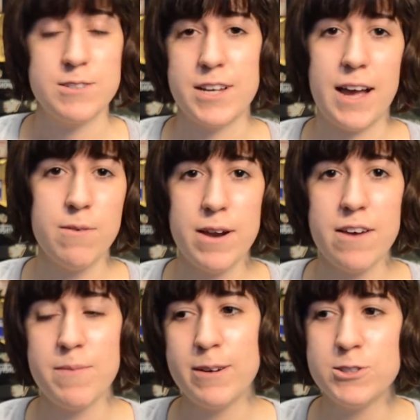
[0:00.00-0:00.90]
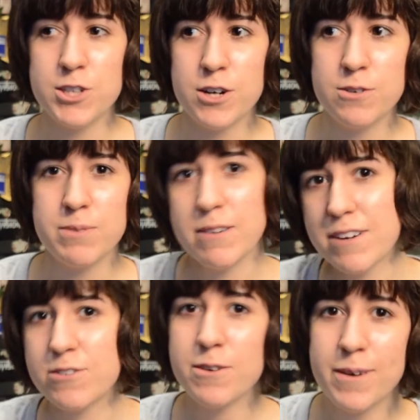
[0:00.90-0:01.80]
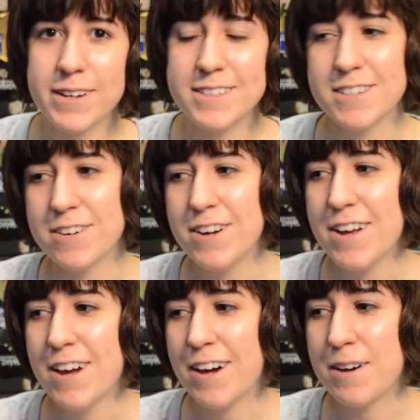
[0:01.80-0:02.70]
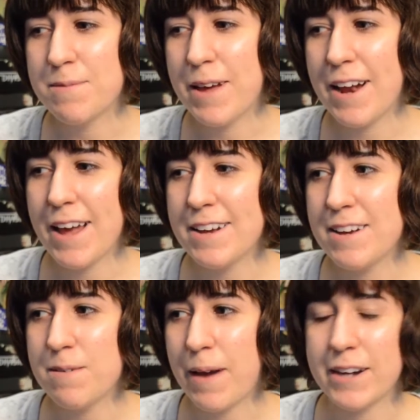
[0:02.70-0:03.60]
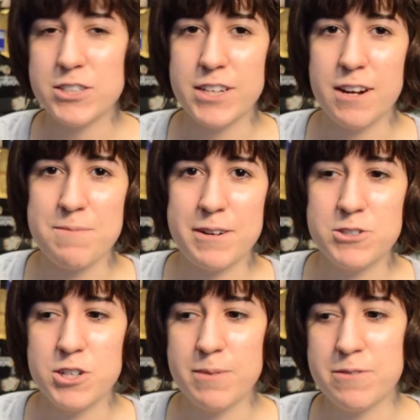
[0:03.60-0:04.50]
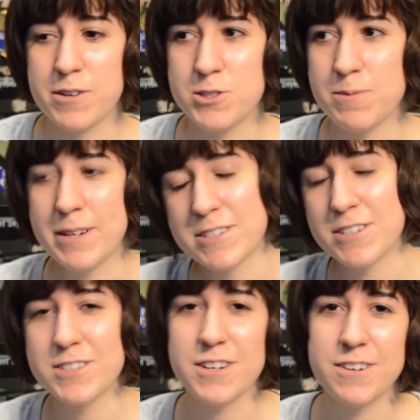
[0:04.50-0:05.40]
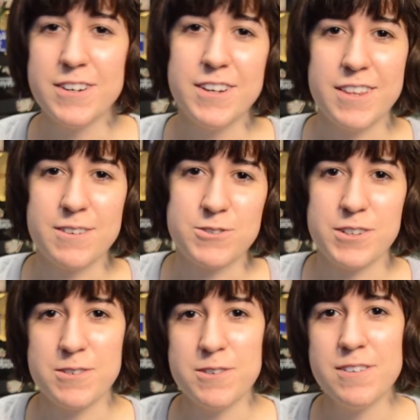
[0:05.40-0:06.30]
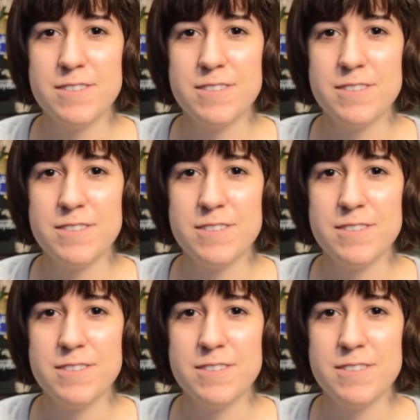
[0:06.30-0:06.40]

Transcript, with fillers: was like, I want to have my own show and put it whenever I want. So, um, and I ended up actually getting my own show my first semester, so that was really cool.